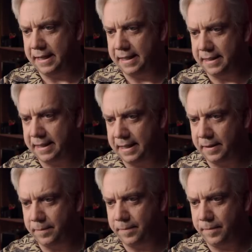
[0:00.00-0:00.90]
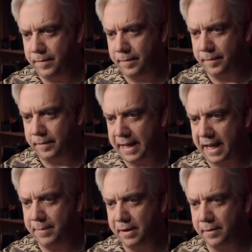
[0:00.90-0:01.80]
they
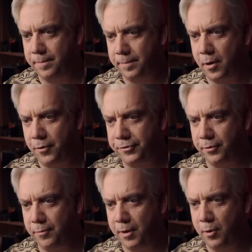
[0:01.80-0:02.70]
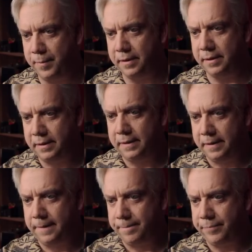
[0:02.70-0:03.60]
came at a cultural moment
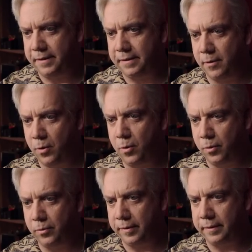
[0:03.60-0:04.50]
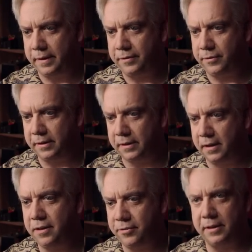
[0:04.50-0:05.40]
in the whole history of the
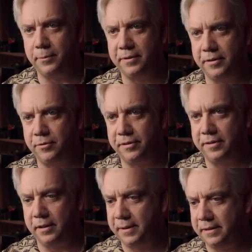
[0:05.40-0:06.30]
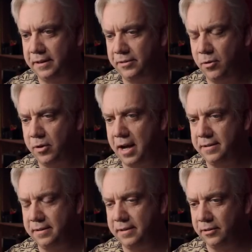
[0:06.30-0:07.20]
country that was interesting. I mean, things, all
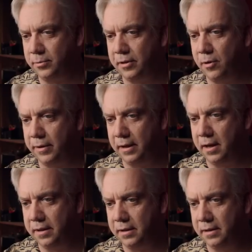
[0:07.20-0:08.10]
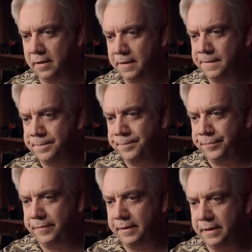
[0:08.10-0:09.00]
kinds of things were going on,
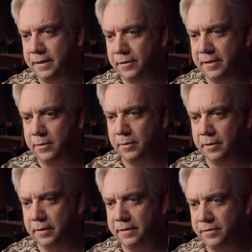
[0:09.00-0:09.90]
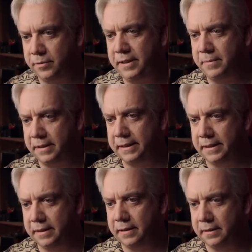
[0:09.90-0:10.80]
and you know, they were extremely.